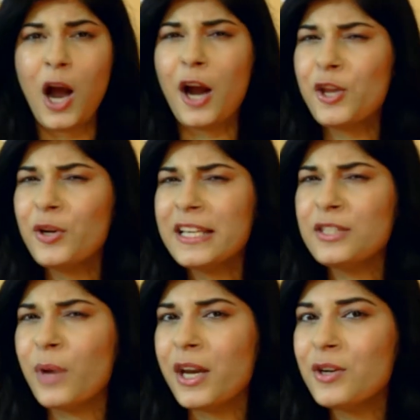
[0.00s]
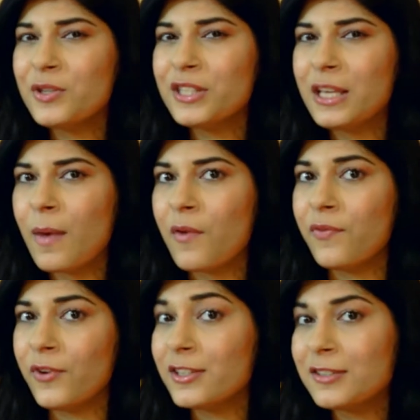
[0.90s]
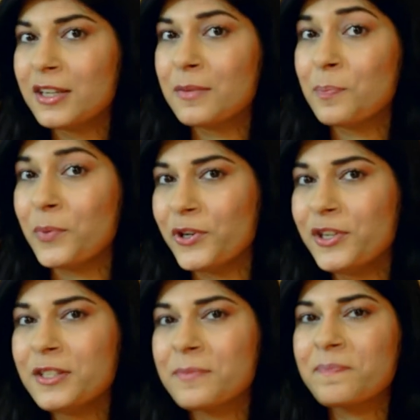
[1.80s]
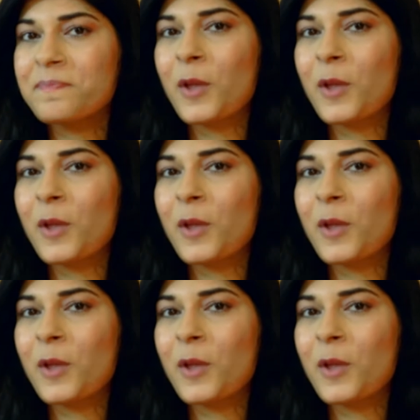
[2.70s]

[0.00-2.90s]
are you guys ready to see my first aid purse?